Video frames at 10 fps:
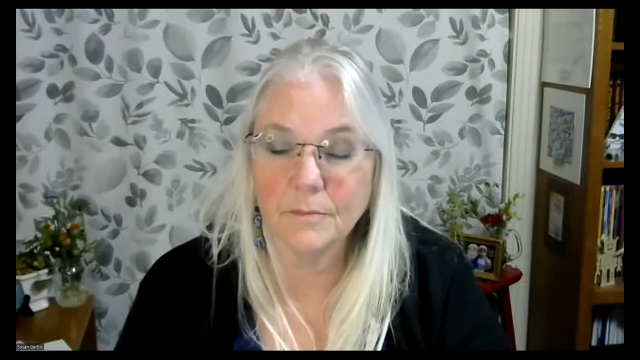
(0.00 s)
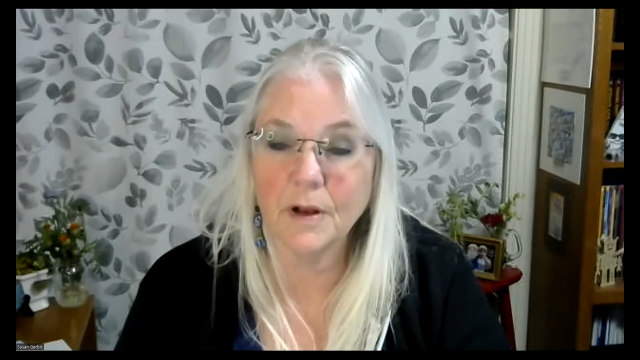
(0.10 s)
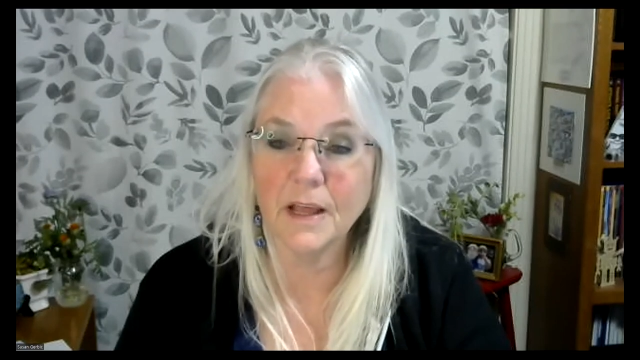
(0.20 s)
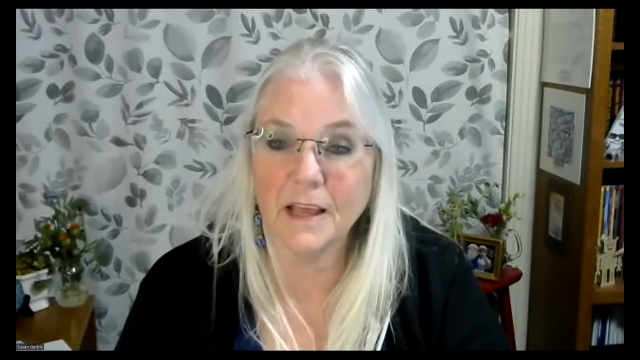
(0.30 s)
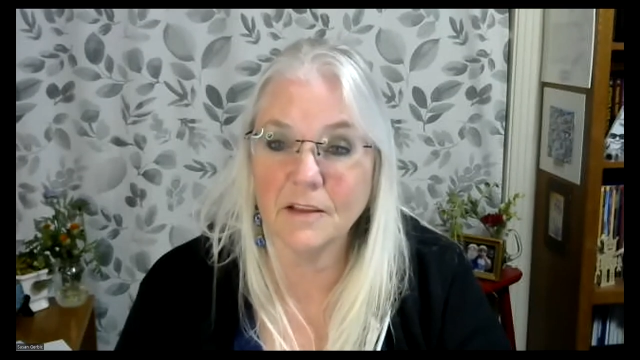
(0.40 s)

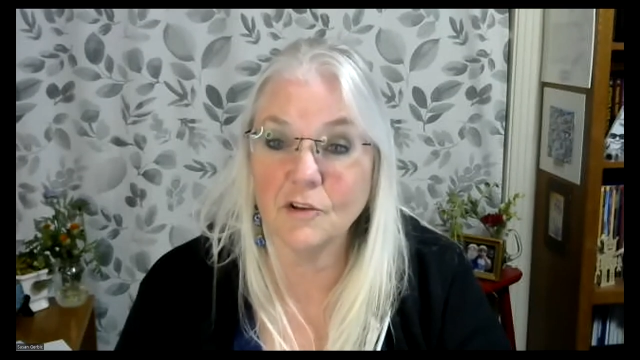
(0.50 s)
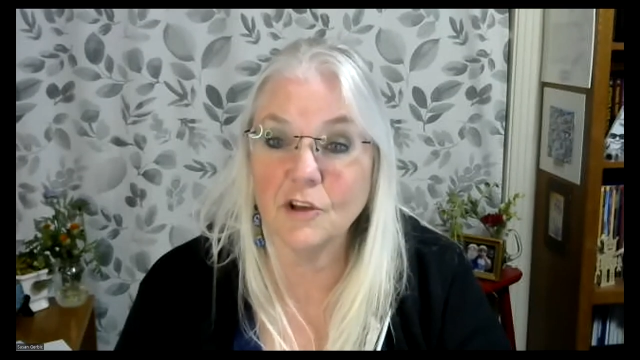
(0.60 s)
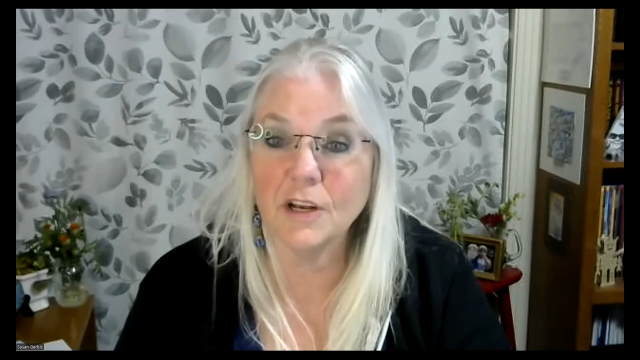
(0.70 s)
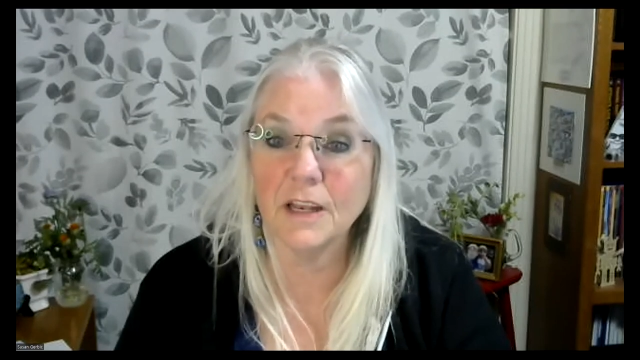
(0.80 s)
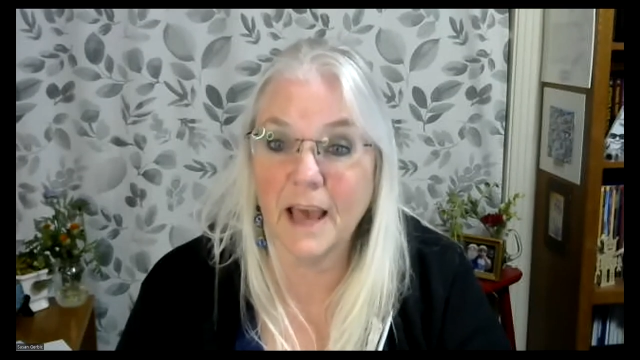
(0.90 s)
Probably has a
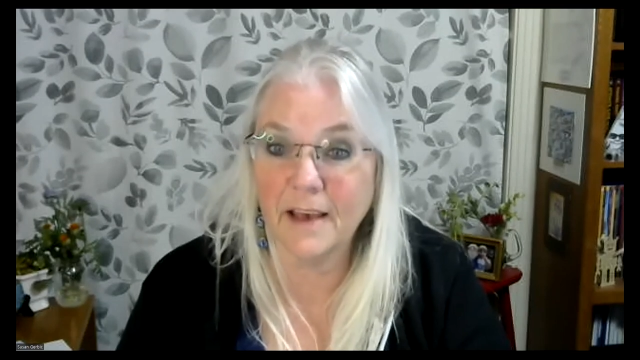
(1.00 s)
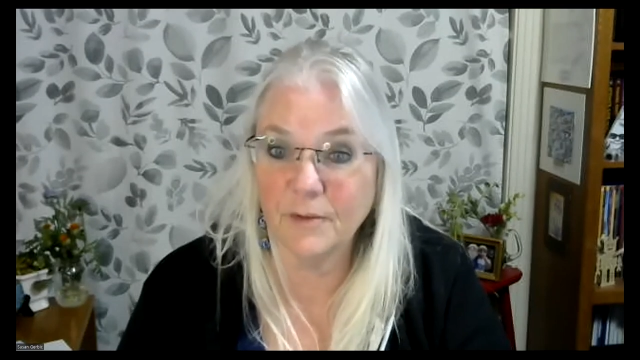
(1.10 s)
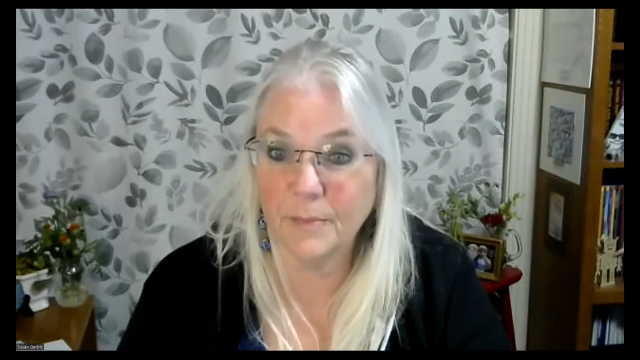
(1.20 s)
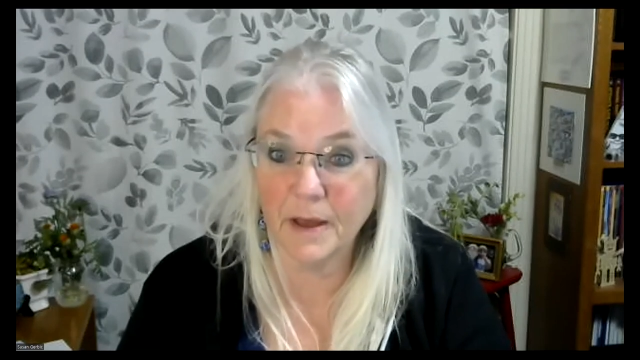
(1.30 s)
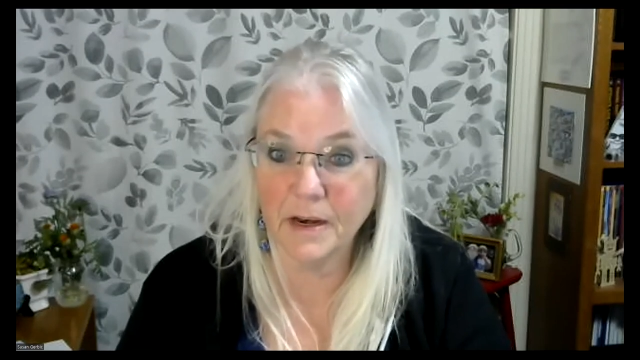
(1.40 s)
good laugh
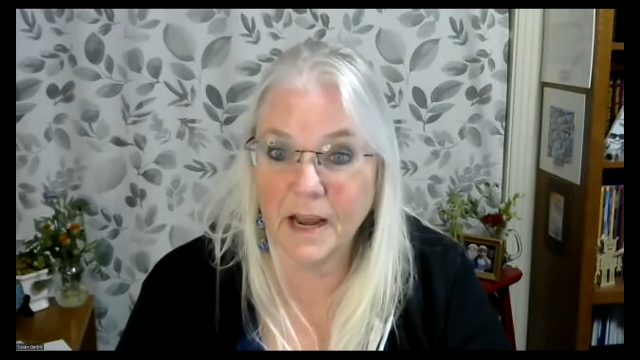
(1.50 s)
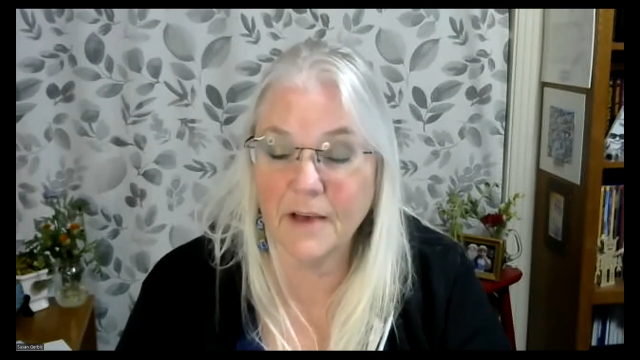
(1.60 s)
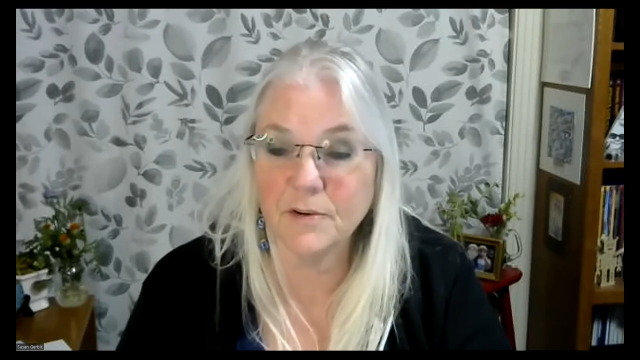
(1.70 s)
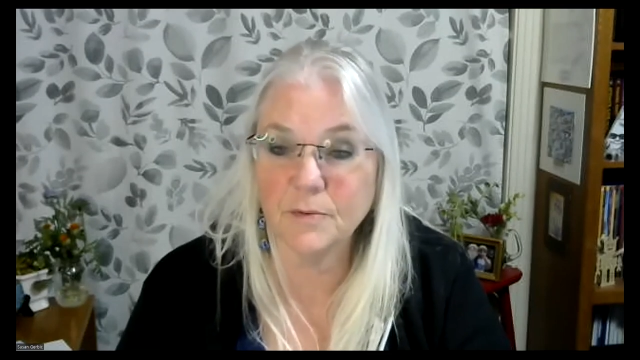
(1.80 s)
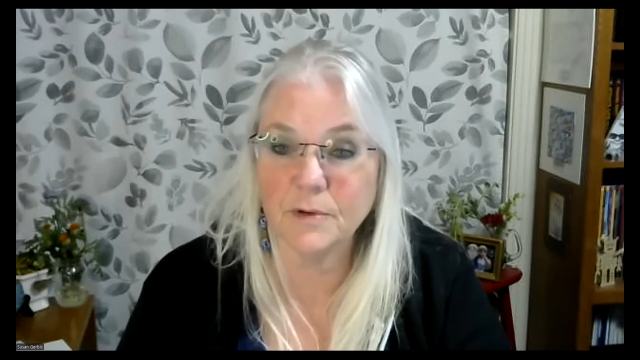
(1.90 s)
about it
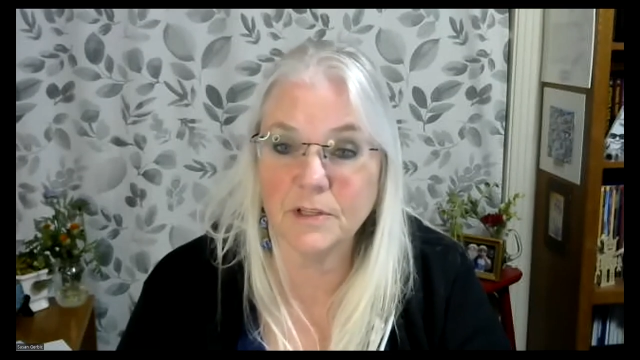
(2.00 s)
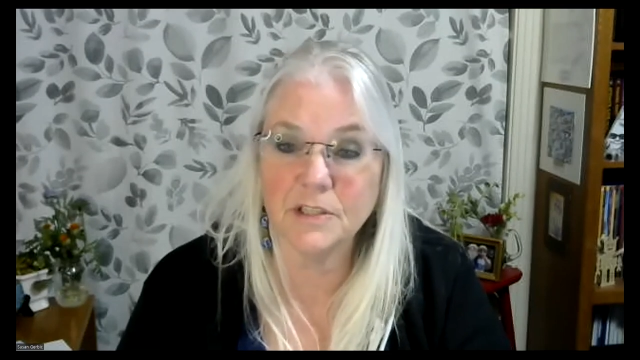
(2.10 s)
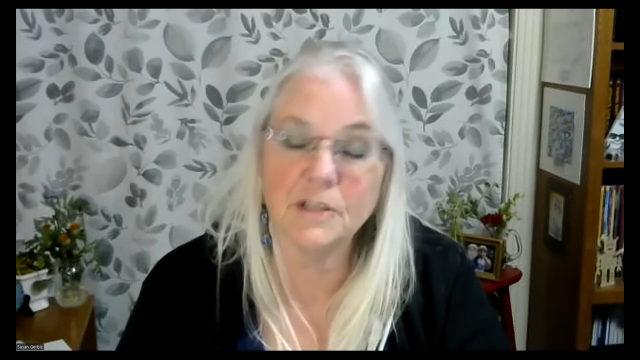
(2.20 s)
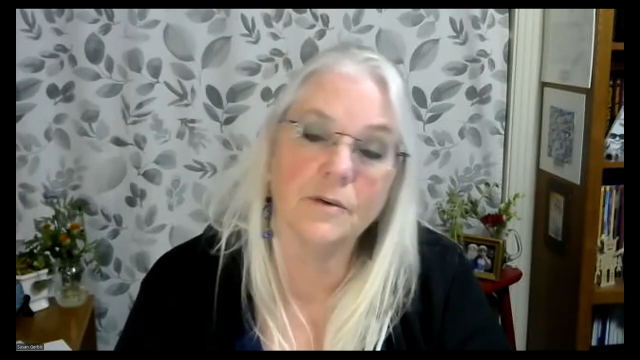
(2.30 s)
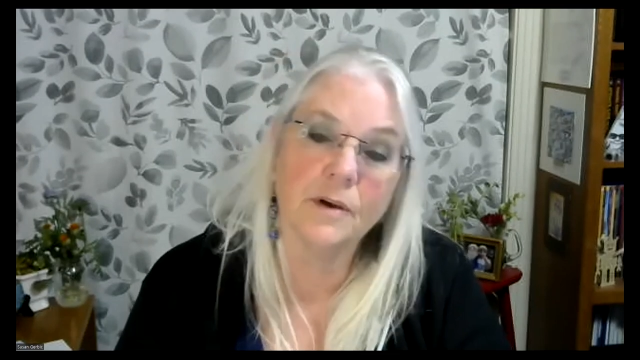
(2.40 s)
afterwards,
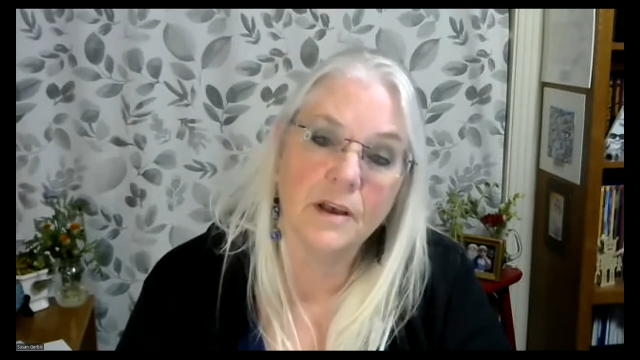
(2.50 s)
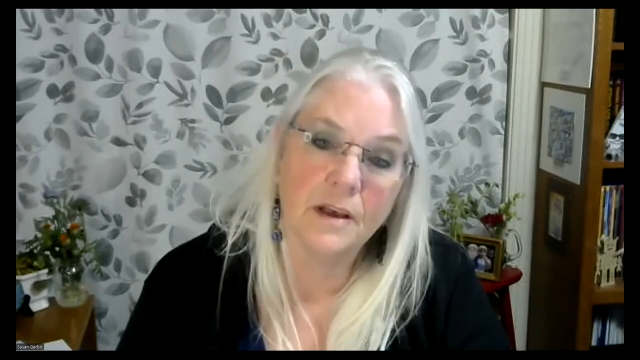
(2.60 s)
too.